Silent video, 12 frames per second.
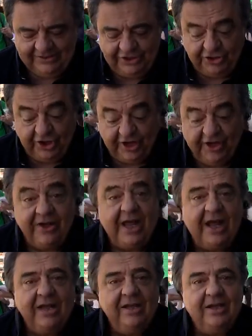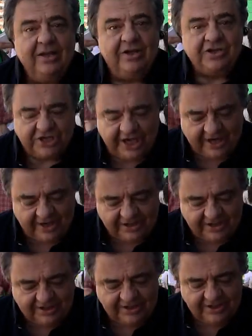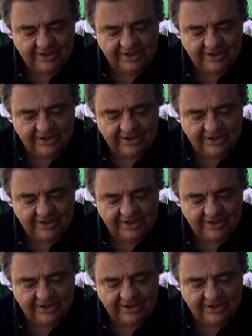Did you hear that? The stairs,